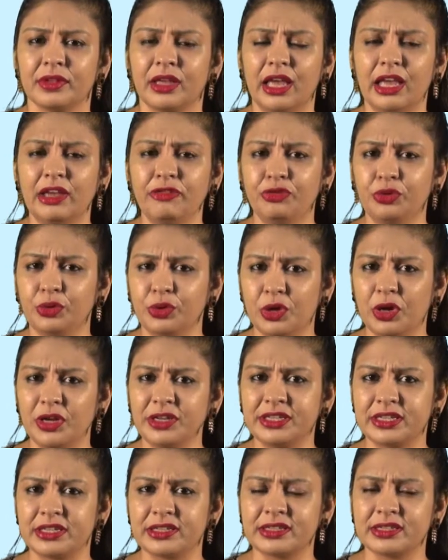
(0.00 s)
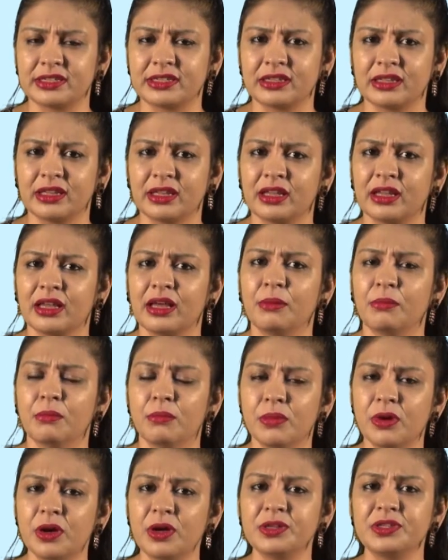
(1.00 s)
If you notice,
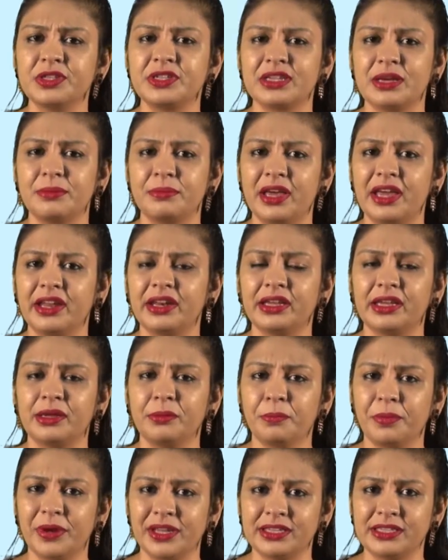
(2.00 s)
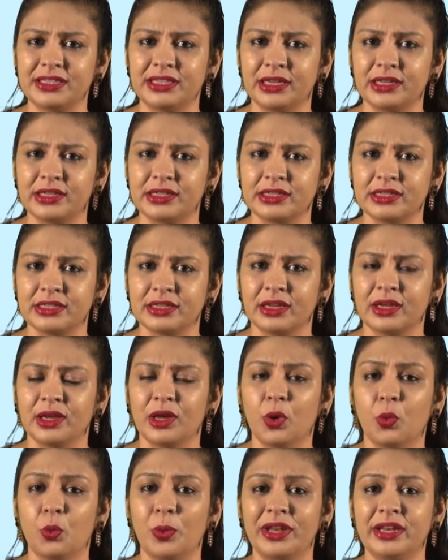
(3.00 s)
most American presidents,
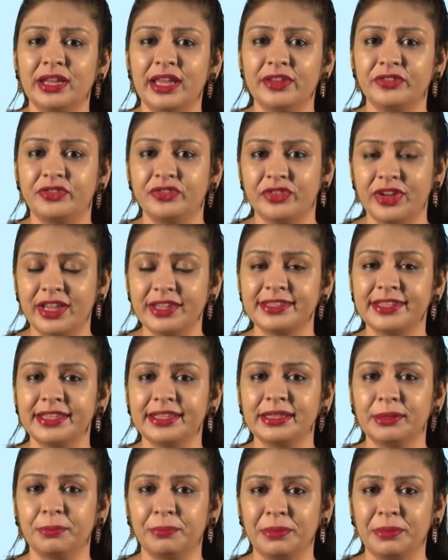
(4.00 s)
when addressing the